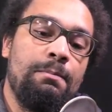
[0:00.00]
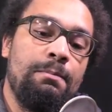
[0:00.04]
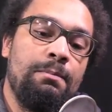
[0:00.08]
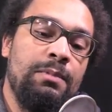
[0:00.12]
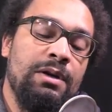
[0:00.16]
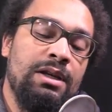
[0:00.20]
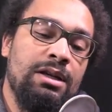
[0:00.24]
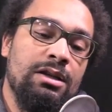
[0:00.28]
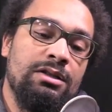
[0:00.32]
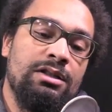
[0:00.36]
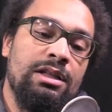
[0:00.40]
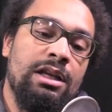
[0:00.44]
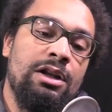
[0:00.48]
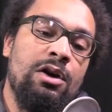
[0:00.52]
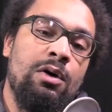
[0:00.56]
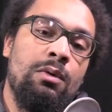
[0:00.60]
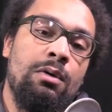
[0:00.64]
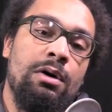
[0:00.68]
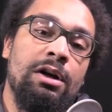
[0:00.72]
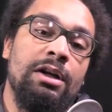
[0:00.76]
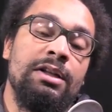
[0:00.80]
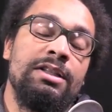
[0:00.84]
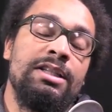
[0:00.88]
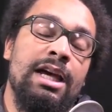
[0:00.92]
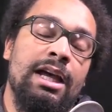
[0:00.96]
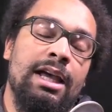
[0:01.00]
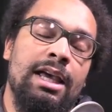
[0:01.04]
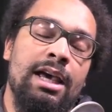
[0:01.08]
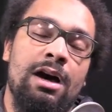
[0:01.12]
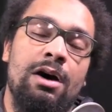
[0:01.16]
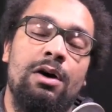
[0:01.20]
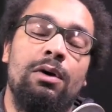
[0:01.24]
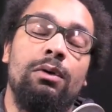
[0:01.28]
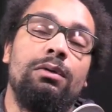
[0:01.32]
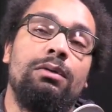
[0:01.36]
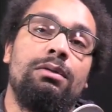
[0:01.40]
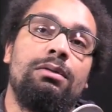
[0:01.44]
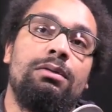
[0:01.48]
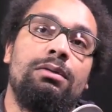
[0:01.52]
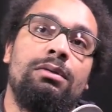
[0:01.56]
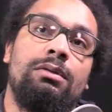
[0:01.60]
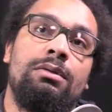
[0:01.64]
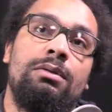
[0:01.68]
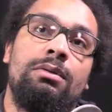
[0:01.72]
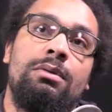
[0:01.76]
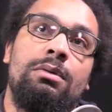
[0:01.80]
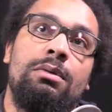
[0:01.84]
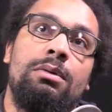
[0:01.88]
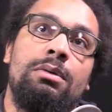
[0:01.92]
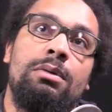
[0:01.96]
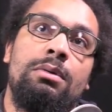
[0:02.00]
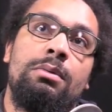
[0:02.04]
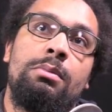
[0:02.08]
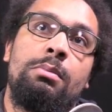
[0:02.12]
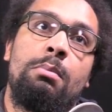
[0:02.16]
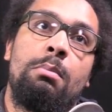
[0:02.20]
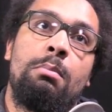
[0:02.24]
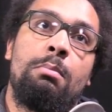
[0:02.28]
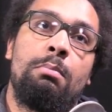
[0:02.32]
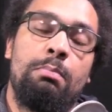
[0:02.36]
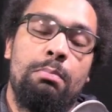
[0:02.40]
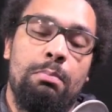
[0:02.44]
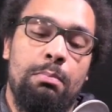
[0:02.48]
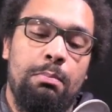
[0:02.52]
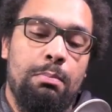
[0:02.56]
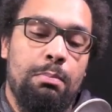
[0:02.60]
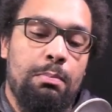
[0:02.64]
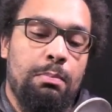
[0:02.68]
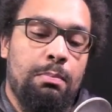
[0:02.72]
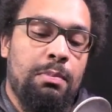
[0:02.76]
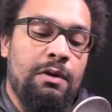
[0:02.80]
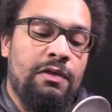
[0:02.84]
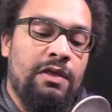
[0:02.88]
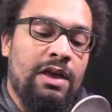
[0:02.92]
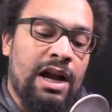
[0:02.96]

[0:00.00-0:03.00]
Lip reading: Because they don't want to deck out. But